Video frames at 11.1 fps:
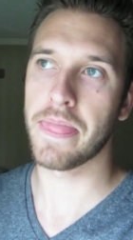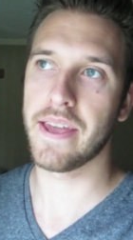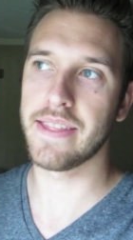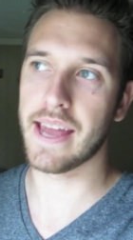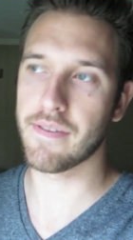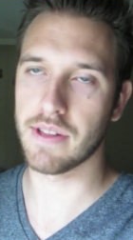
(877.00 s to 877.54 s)

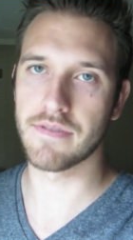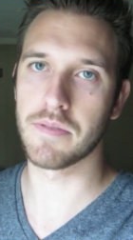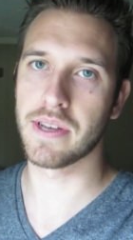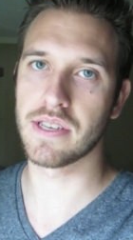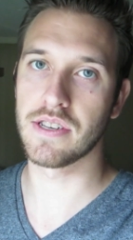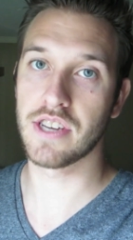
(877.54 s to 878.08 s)
and they haven't left a
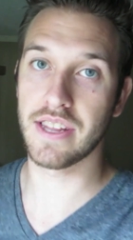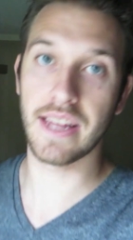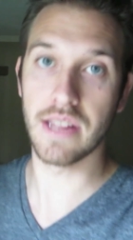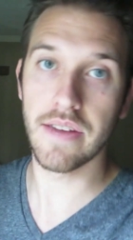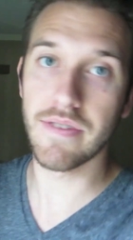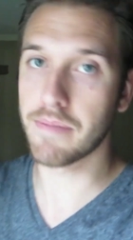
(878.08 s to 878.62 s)
message. And they
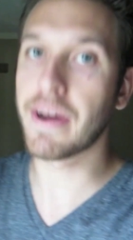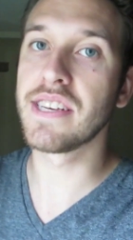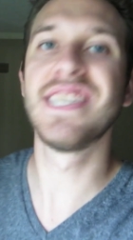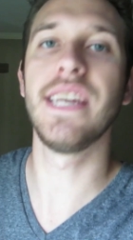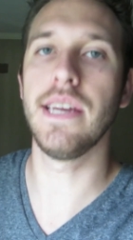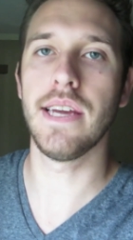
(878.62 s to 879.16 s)
live in my
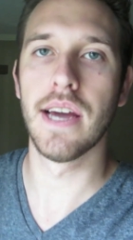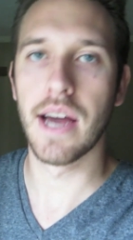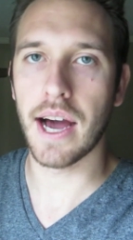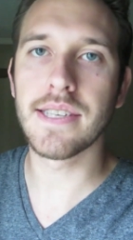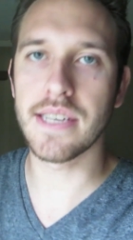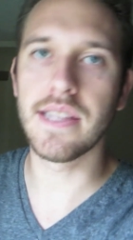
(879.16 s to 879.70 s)
city.
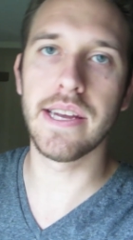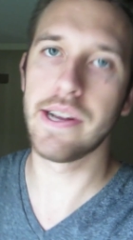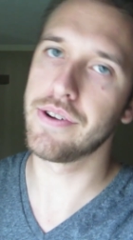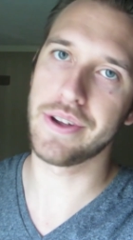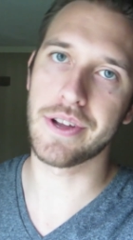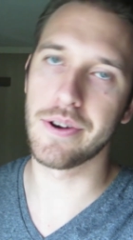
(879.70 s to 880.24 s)
I see the
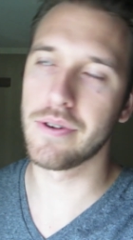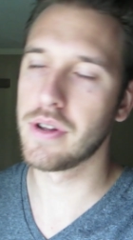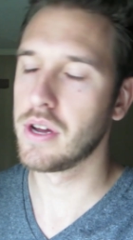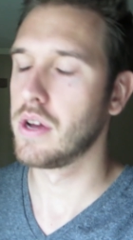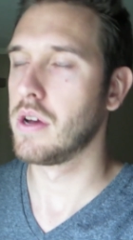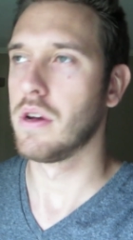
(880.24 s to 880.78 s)
area code.
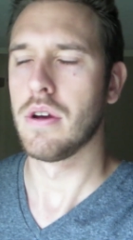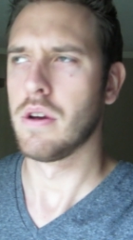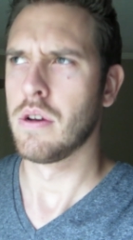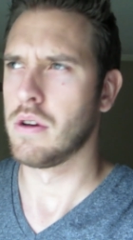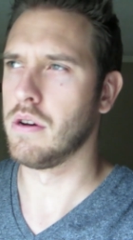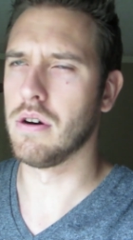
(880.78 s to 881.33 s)

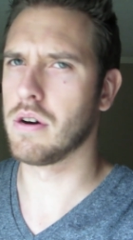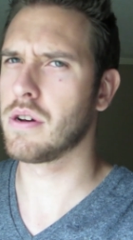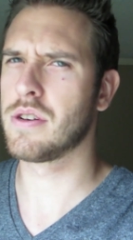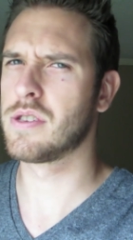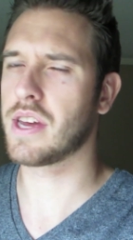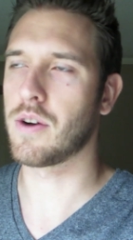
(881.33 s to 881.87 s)
Oh,
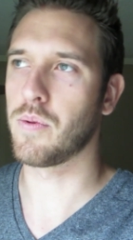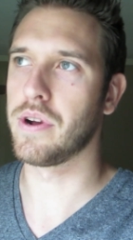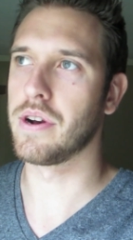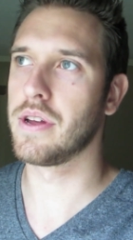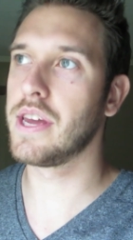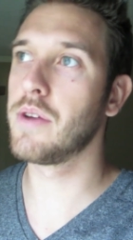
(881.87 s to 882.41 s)
it's kind of
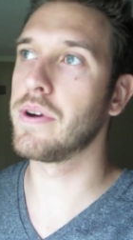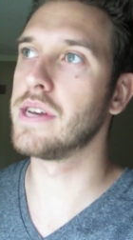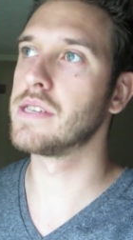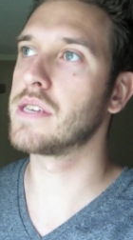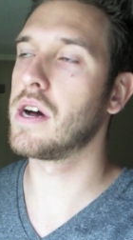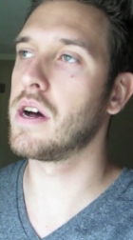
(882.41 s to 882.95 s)
weird.
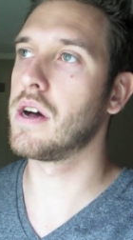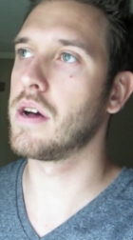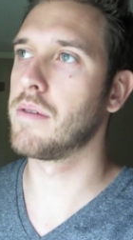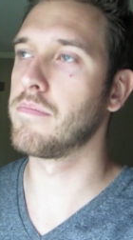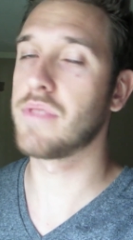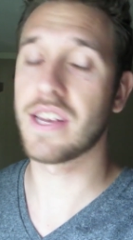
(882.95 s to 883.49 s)
Anyways,
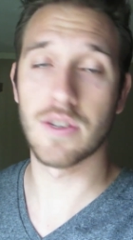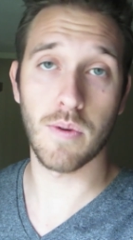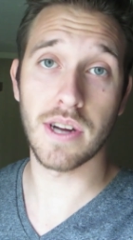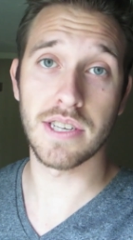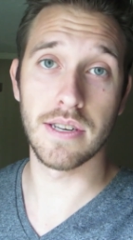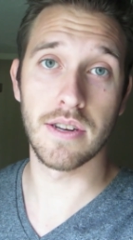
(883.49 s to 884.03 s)
um, thanks for
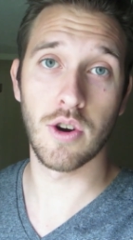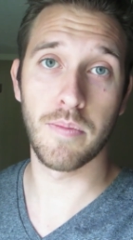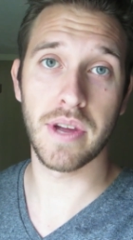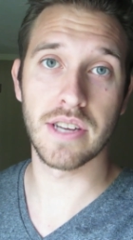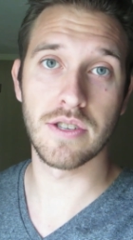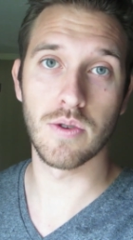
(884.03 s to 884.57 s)
watching. Hope
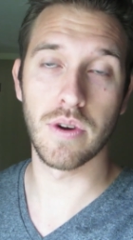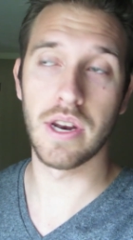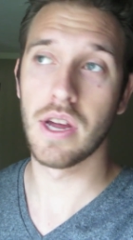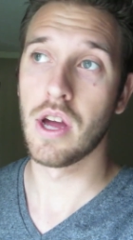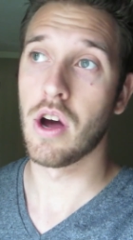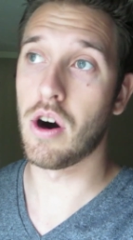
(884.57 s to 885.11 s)
you guys
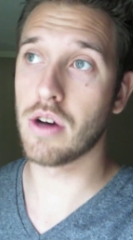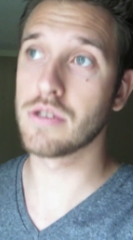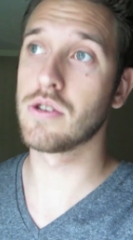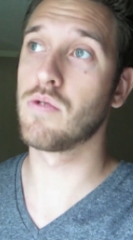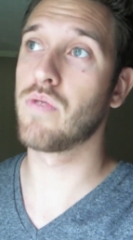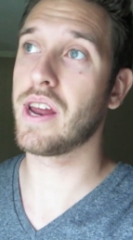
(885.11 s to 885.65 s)
enjoyed.
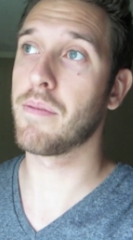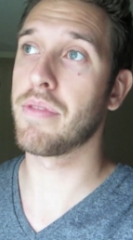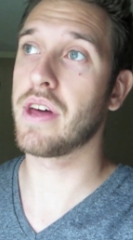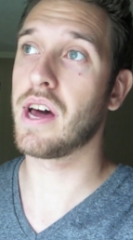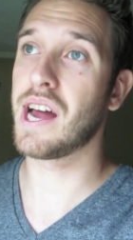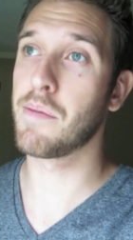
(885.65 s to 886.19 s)
Also, random
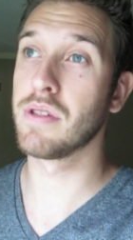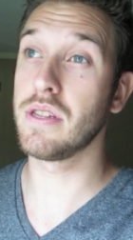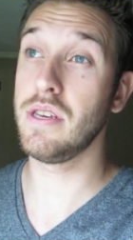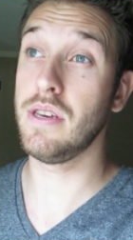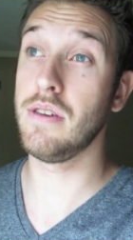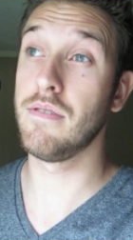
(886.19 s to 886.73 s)
thought, I
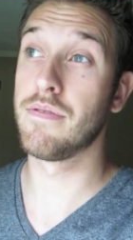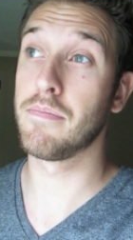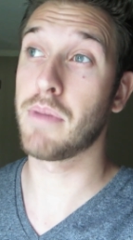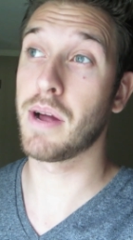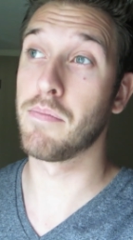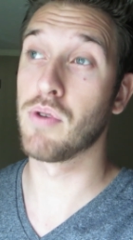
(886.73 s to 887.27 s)
believe
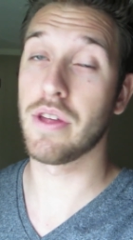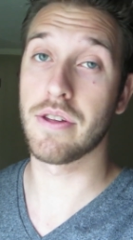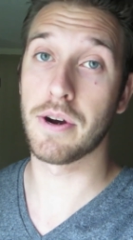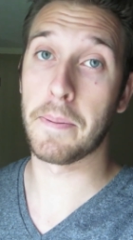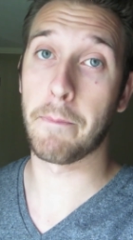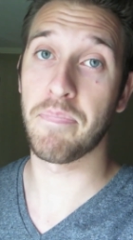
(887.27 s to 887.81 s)
my
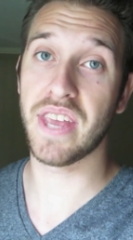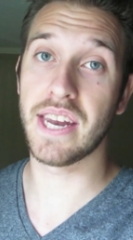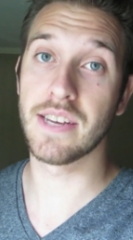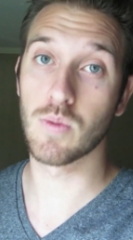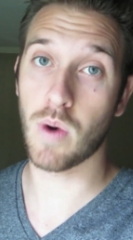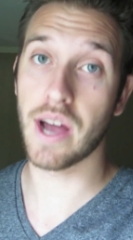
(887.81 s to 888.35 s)
brother and
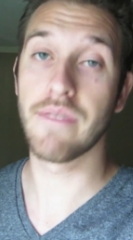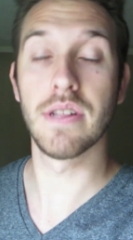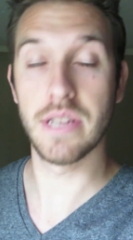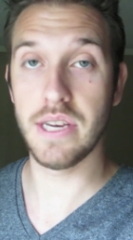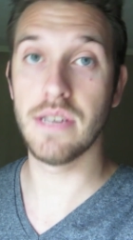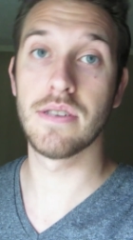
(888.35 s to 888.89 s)
his wife,
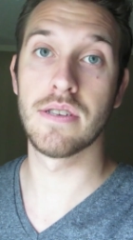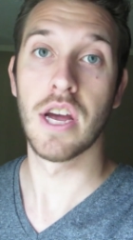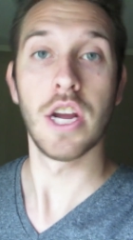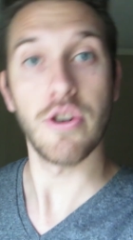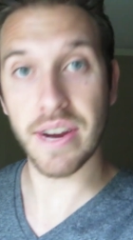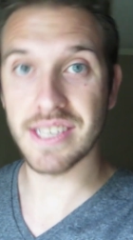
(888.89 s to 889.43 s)
Elise,
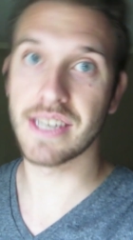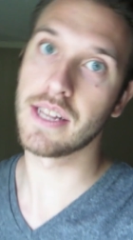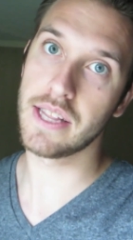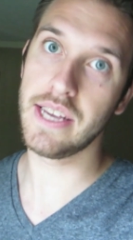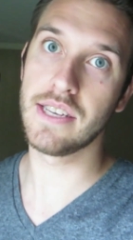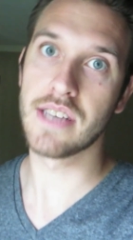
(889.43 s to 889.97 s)
Grayson and
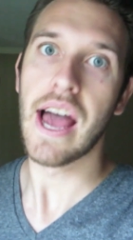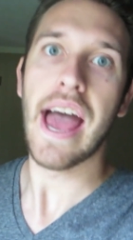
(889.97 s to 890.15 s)
Elise,